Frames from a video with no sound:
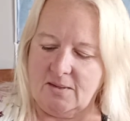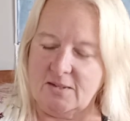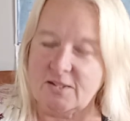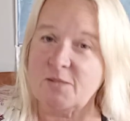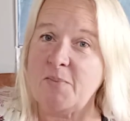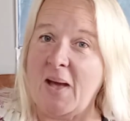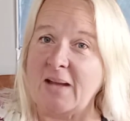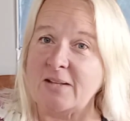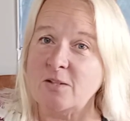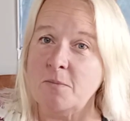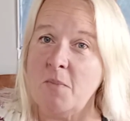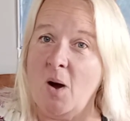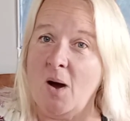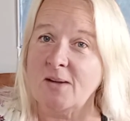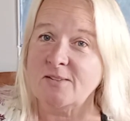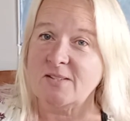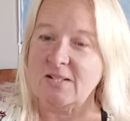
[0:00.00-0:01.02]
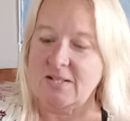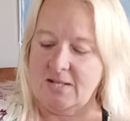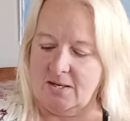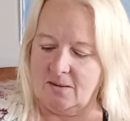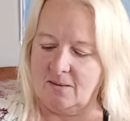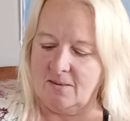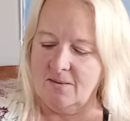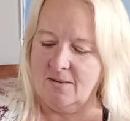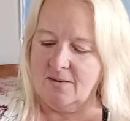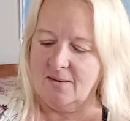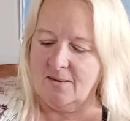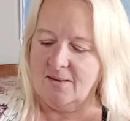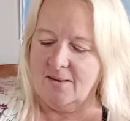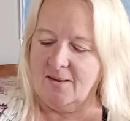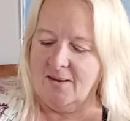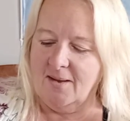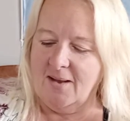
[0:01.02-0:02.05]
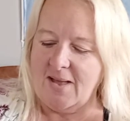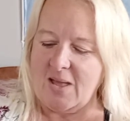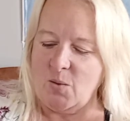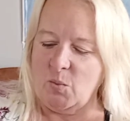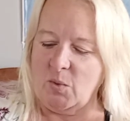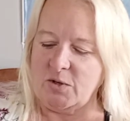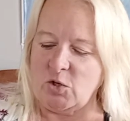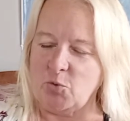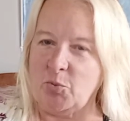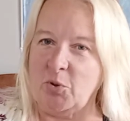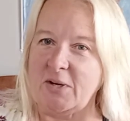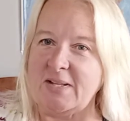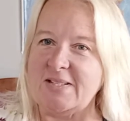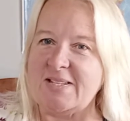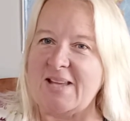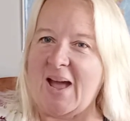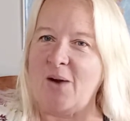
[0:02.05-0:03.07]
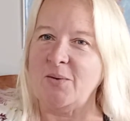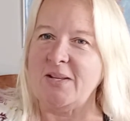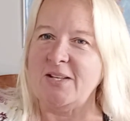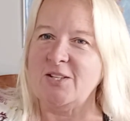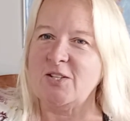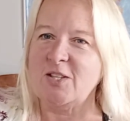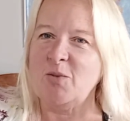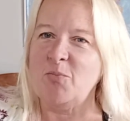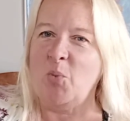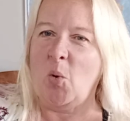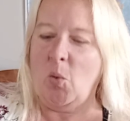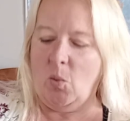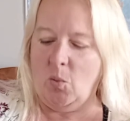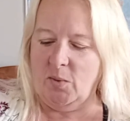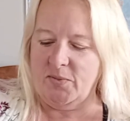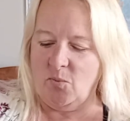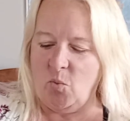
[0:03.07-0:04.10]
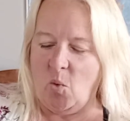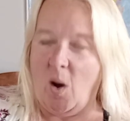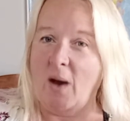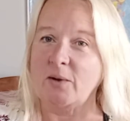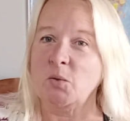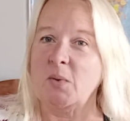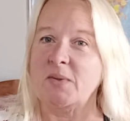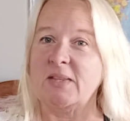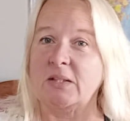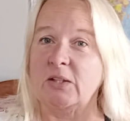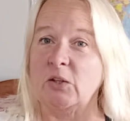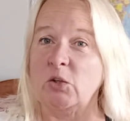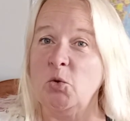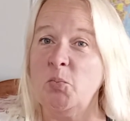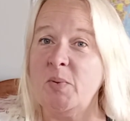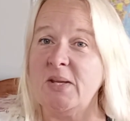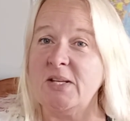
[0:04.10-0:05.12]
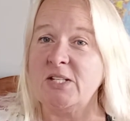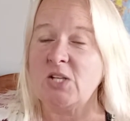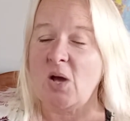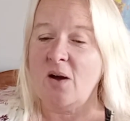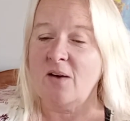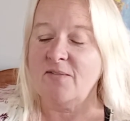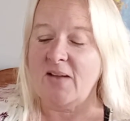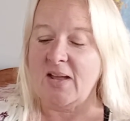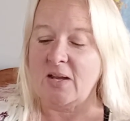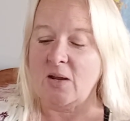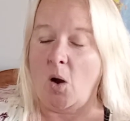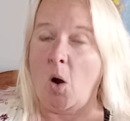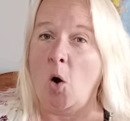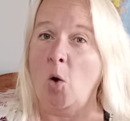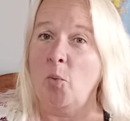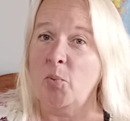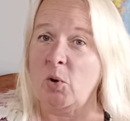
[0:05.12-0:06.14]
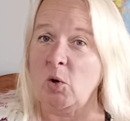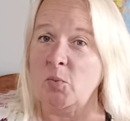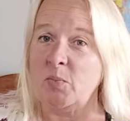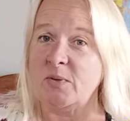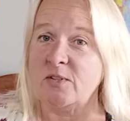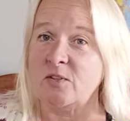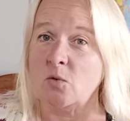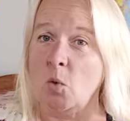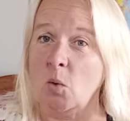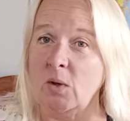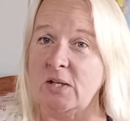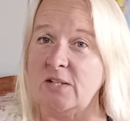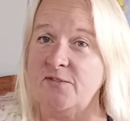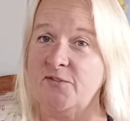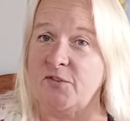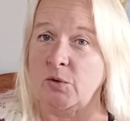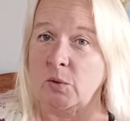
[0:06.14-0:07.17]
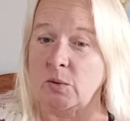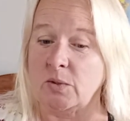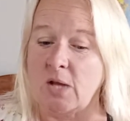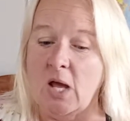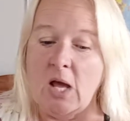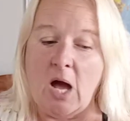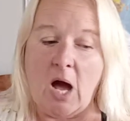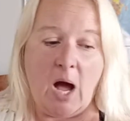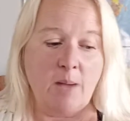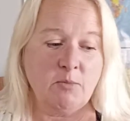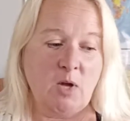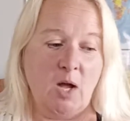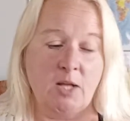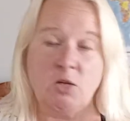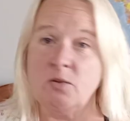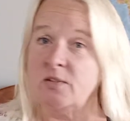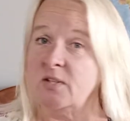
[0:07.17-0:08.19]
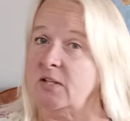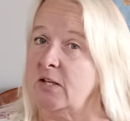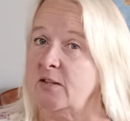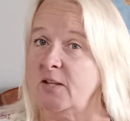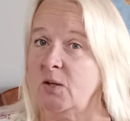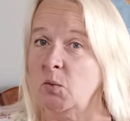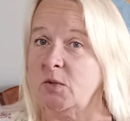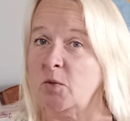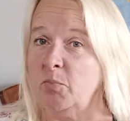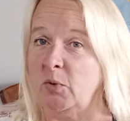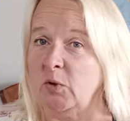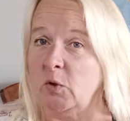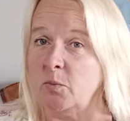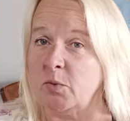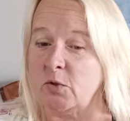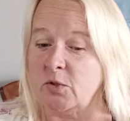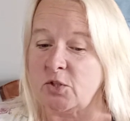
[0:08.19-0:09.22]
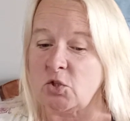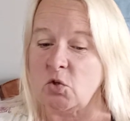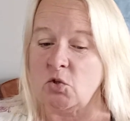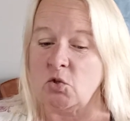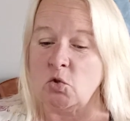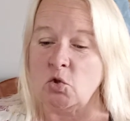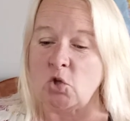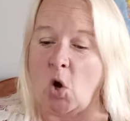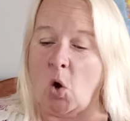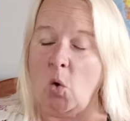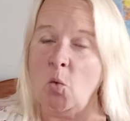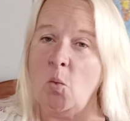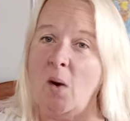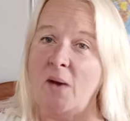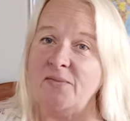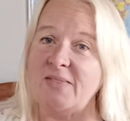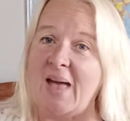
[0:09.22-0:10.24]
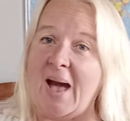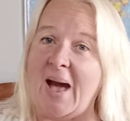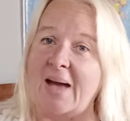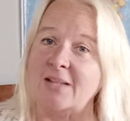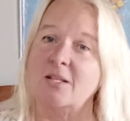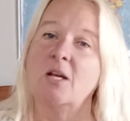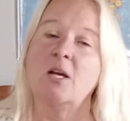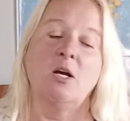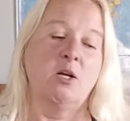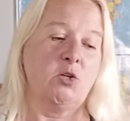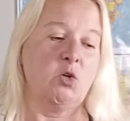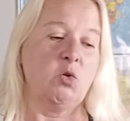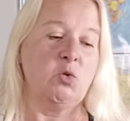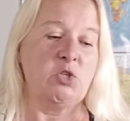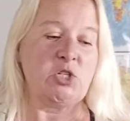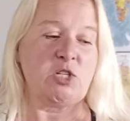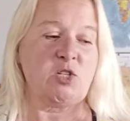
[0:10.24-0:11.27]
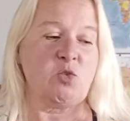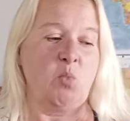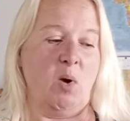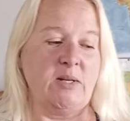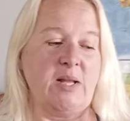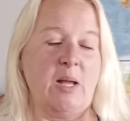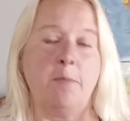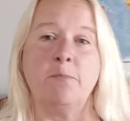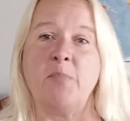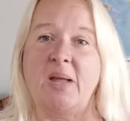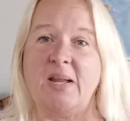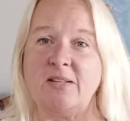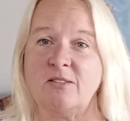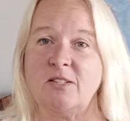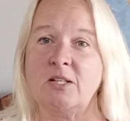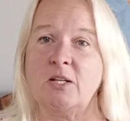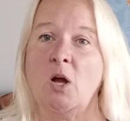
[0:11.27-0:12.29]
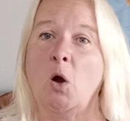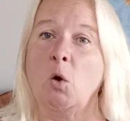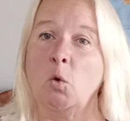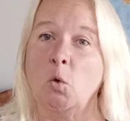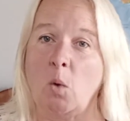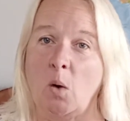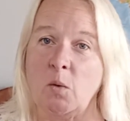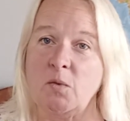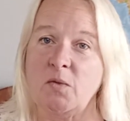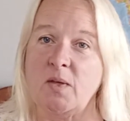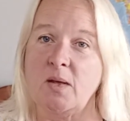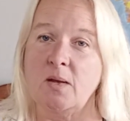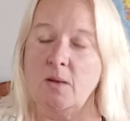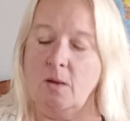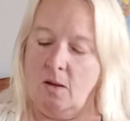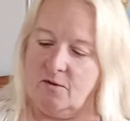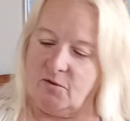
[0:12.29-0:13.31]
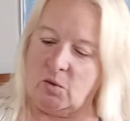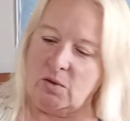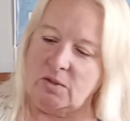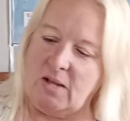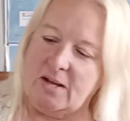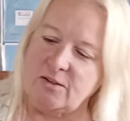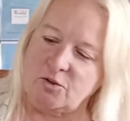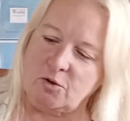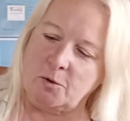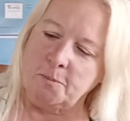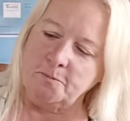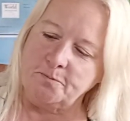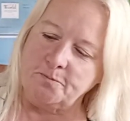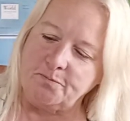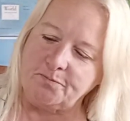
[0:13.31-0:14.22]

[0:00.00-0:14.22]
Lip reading: It's sphagnum moss in here. And when you put it down into the bowl with the water with a little bit of a all-purpose orchid food, I'm not using anything with the bloom booster. You don't want that. You just want a basic growth fertilizer.